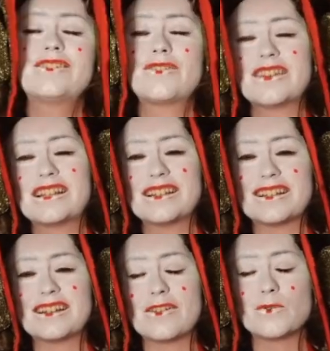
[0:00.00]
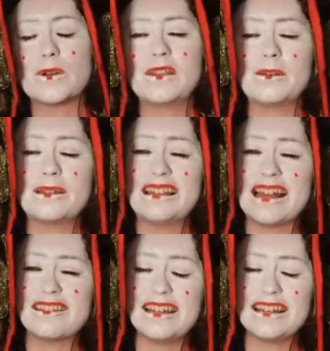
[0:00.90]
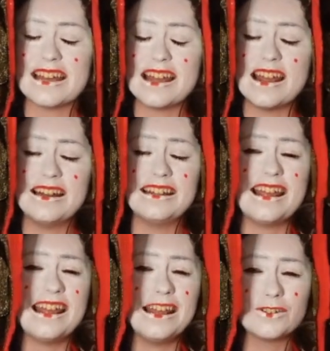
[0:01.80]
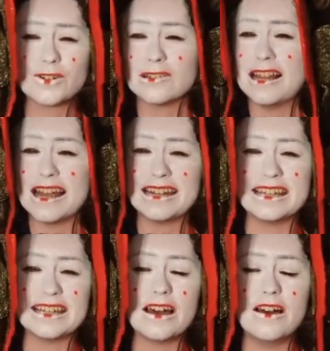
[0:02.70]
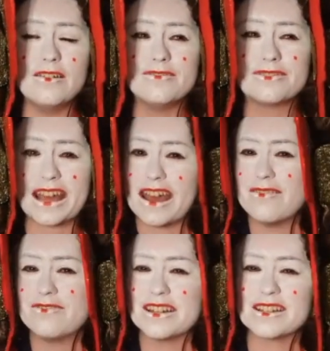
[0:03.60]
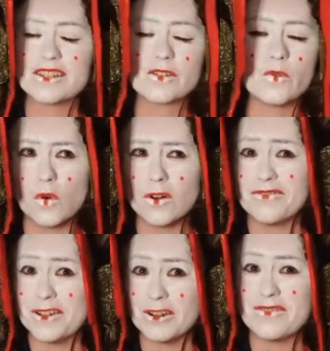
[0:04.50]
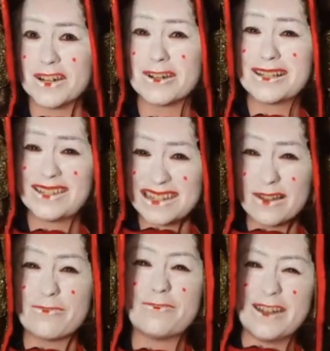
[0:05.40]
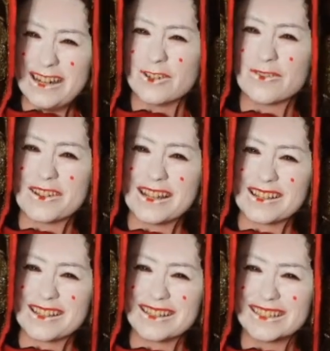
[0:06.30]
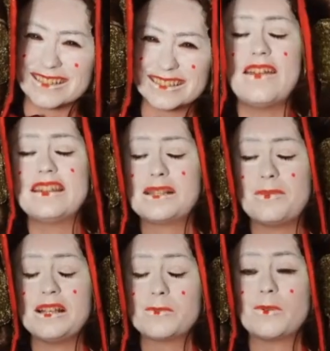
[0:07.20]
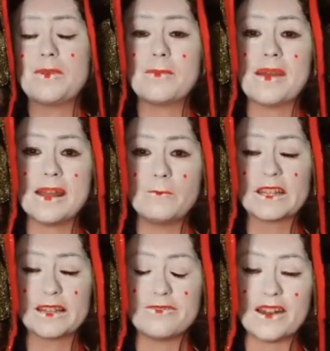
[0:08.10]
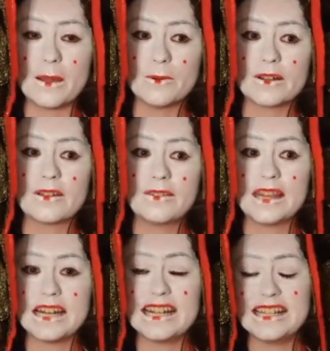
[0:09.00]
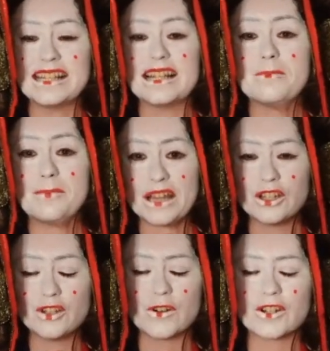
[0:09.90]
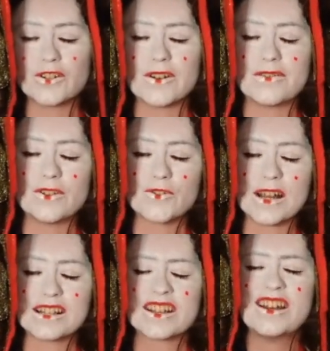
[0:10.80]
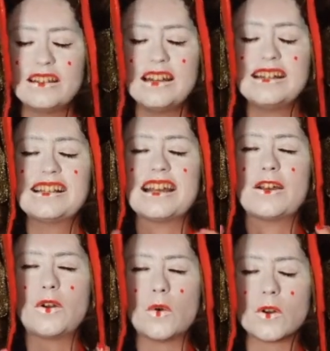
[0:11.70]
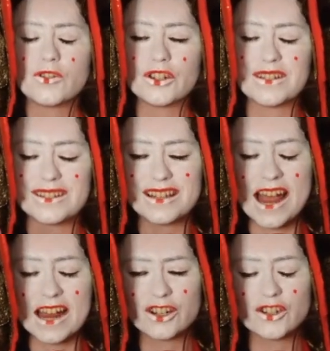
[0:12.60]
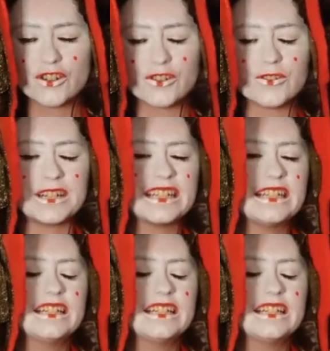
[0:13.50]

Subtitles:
So this is another one that would likely get an interlining of canvas or very stiff interfacing. And this piece would be made with the fabric that is the base structure of the dress. It is a gorgeous textured,